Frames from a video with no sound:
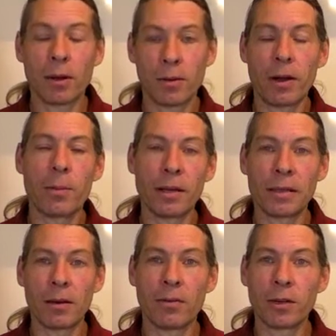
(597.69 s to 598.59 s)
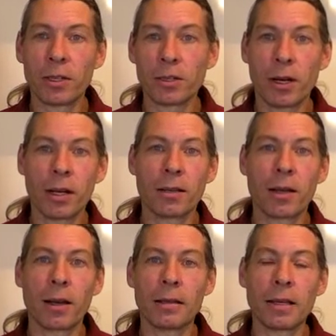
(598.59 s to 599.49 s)
Well, help myself first, right? Because
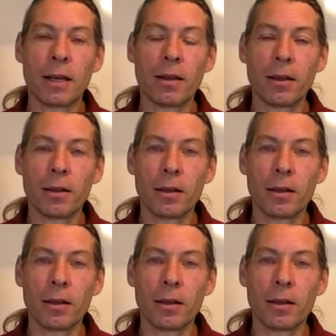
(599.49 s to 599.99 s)
like I said,